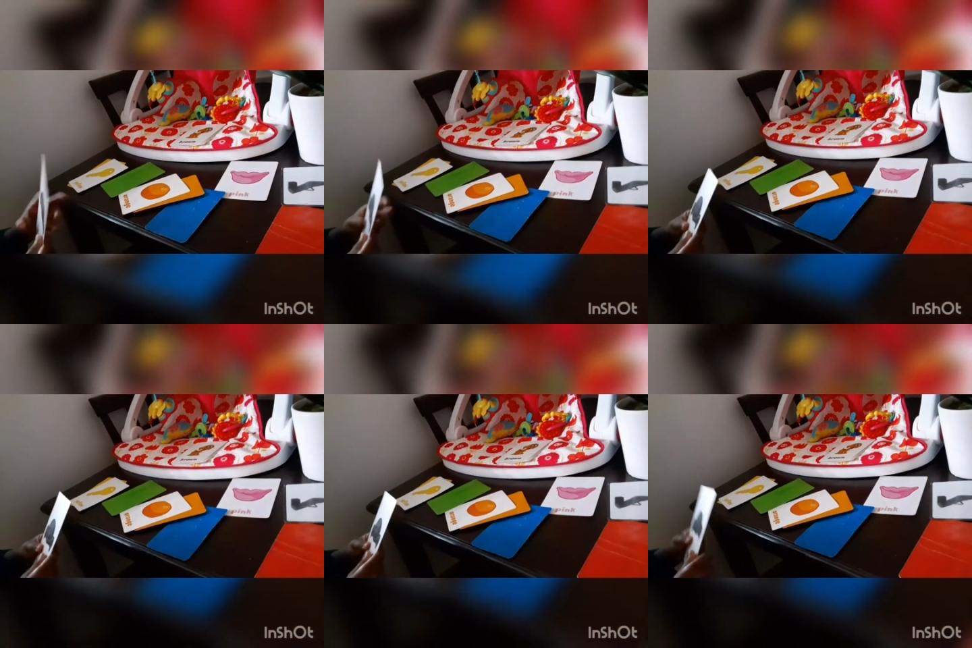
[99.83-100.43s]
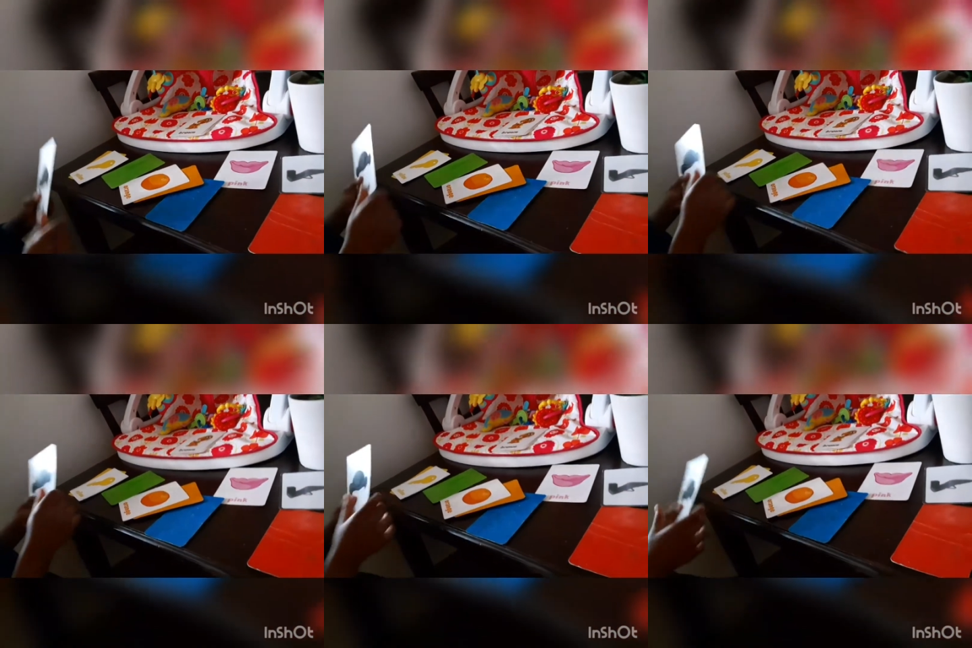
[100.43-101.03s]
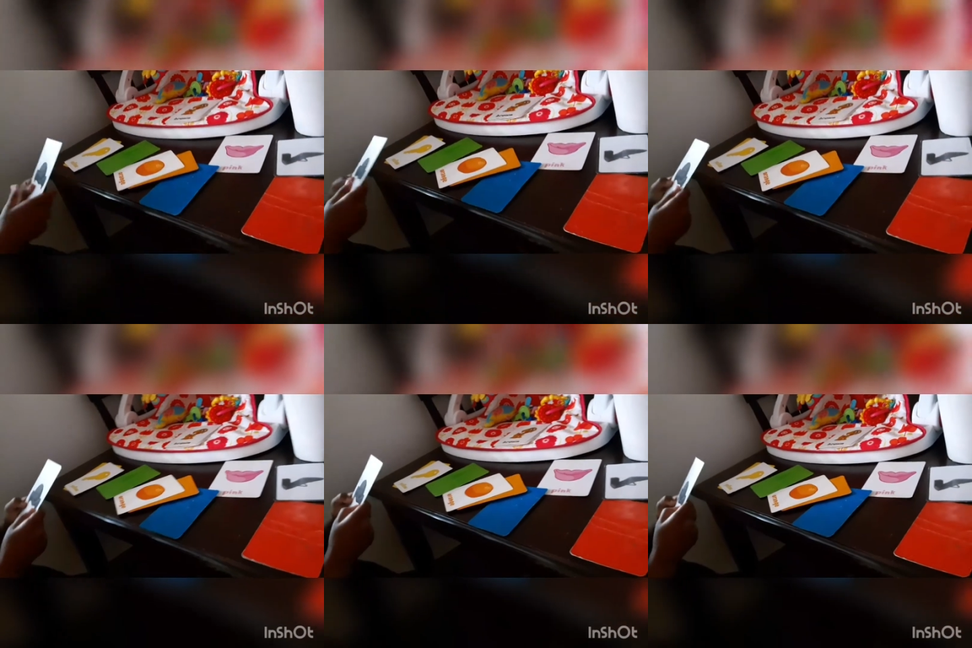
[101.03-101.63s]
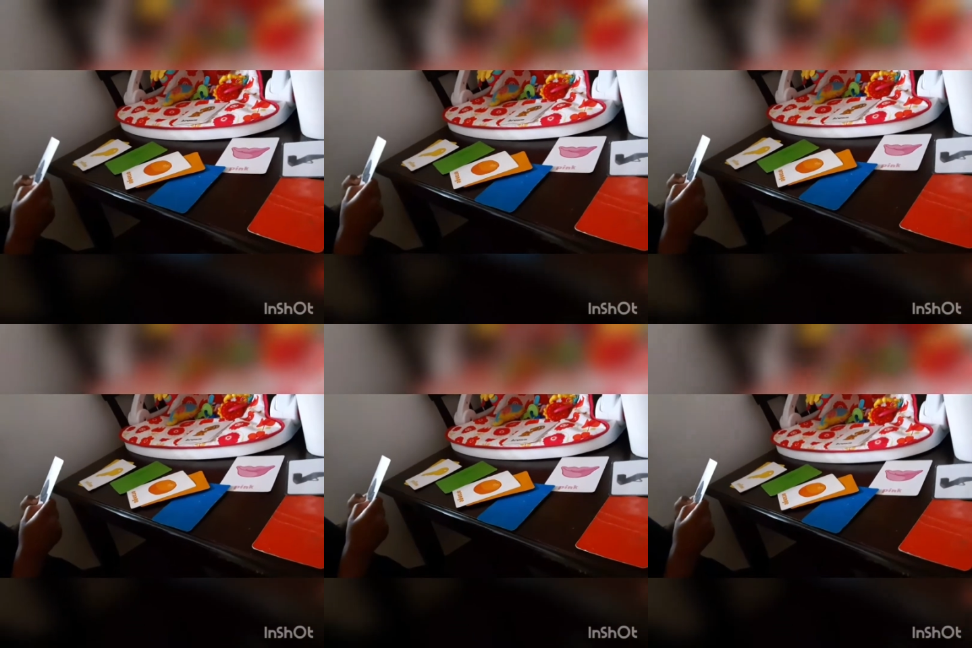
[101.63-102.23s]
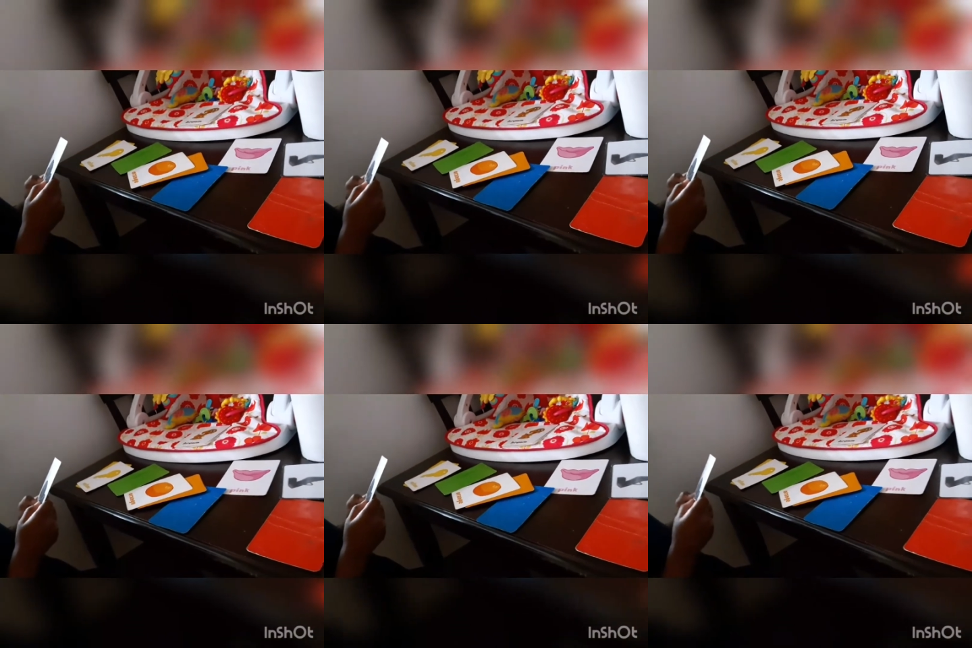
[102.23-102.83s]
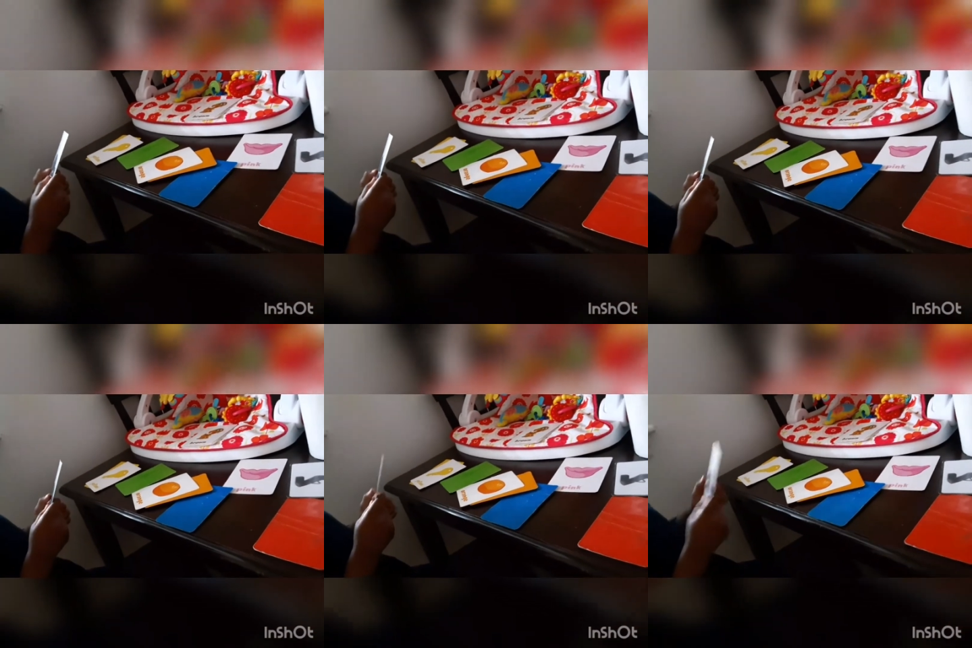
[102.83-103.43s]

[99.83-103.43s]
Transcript: No face is visible, so there are no lips to read.